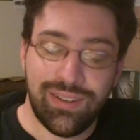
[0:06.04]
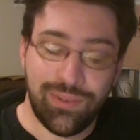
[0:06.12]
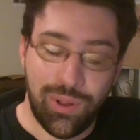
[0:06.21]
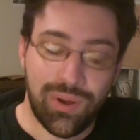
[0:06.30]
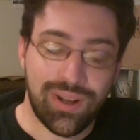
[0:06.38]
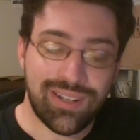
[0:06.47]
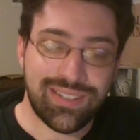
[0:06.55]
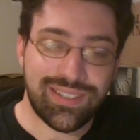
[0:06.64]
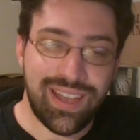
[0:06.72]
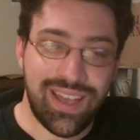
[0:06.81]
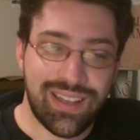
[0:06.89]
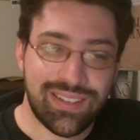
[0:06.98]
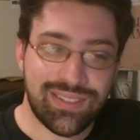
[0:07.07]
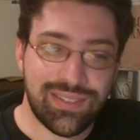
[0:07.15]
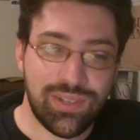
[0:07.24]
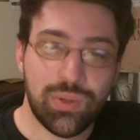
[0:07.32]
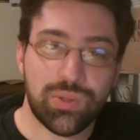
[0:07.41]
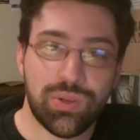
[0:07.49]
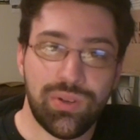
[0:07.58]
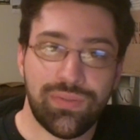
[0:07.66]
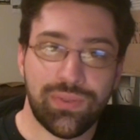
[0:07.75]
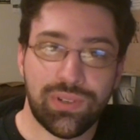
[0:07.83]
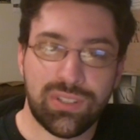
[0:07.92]
Of course, as usual
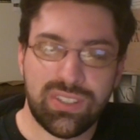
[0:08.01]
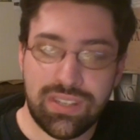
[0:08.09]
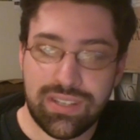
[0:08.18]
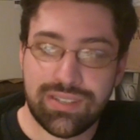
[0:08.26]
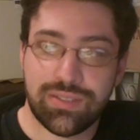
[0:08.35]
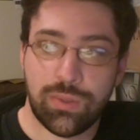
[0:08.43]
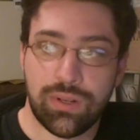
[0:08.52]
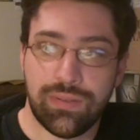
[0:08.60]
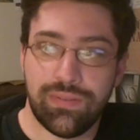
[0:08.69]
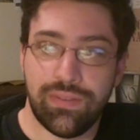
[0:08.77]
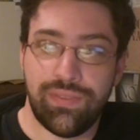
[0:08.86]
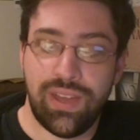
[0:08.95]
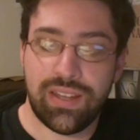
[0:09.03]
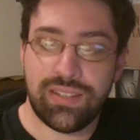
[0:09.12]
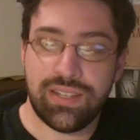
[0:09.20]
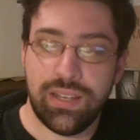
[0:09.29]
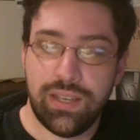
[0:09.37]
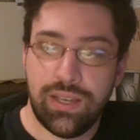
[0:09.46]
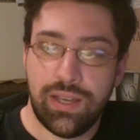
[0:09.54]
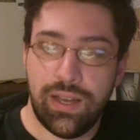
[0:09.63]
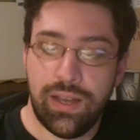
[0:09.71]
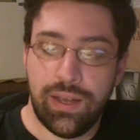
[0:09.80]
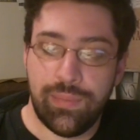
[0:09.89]
for this sort of event,
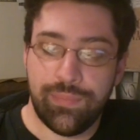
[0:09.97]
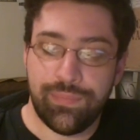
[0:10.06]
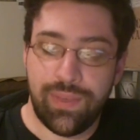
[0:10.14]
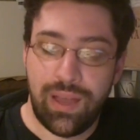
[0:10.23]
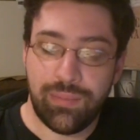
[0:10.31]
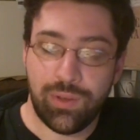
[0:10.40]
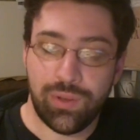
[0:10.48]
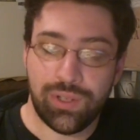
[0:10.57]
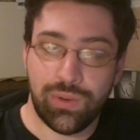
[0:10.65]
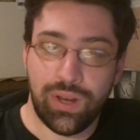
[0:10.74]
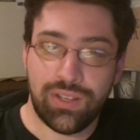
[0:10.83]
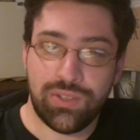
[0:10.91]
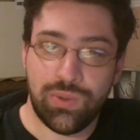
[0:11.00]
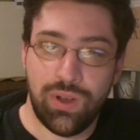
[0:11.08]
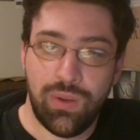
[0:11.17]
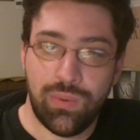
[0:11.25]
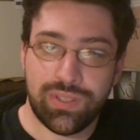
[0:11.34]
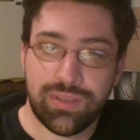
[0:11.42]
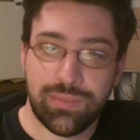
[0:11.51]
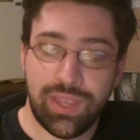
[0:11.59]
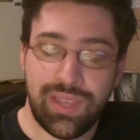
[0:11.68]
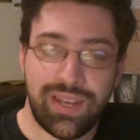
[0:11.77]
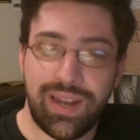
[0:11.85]
I'm going to grace you all with
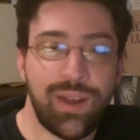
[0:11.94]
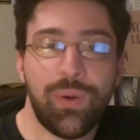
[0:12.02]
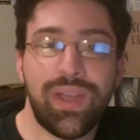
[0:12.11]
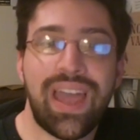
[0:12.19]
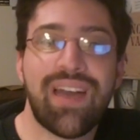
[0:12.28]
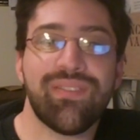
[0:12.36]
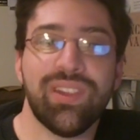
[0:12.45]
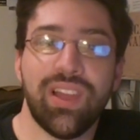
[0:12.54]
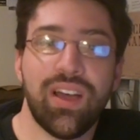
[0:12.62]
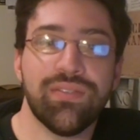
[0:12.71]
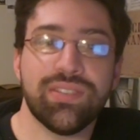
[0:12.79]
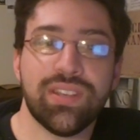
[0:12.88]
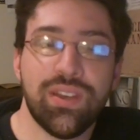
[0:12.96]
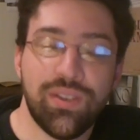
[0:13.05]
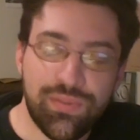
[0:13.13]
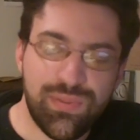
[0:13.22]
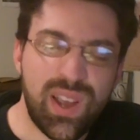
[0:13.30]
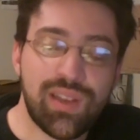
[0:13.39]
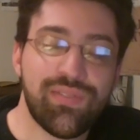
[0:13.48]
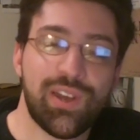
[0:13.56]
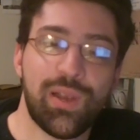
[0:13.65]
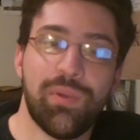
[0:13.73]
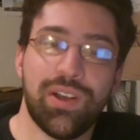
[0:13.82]
something that I know Gavin loves very,
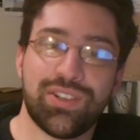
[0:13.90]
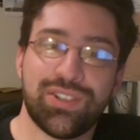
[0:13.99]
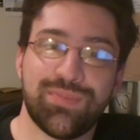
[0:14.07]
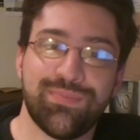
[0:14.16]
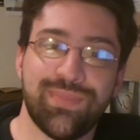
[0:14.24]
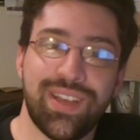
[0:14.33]
very much.